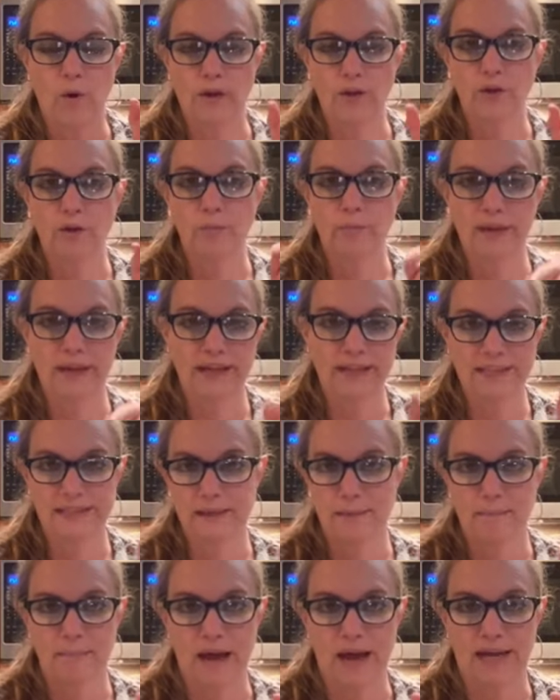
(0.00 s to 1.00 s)
you to pick
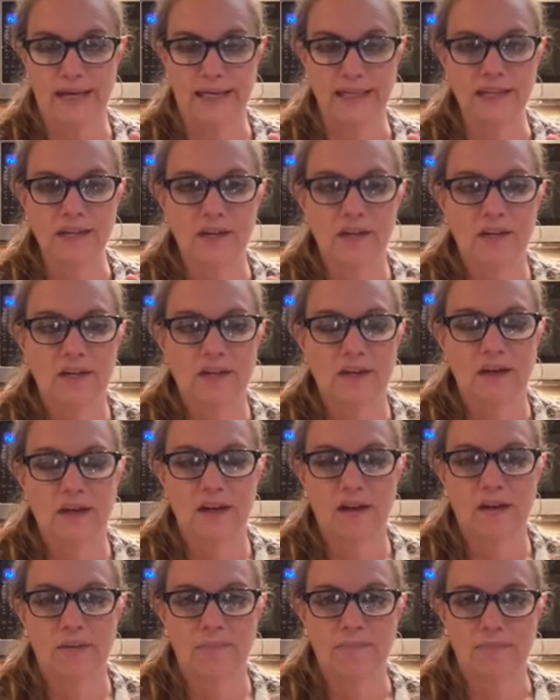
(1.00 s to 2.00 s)
somebody,
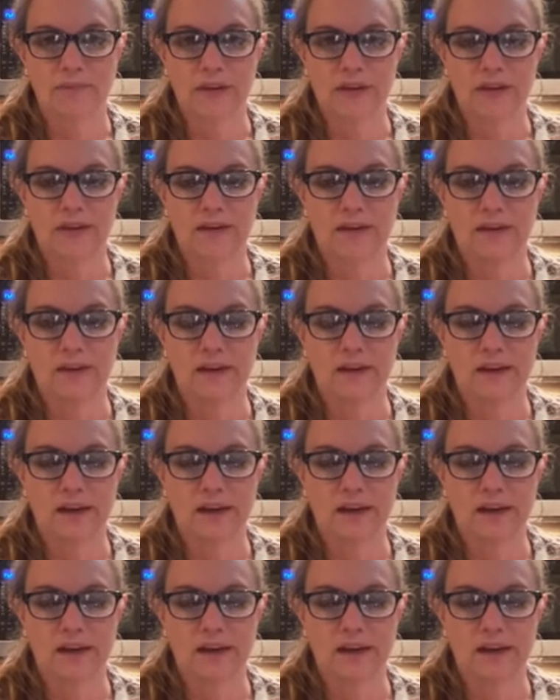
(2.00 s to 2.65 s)
and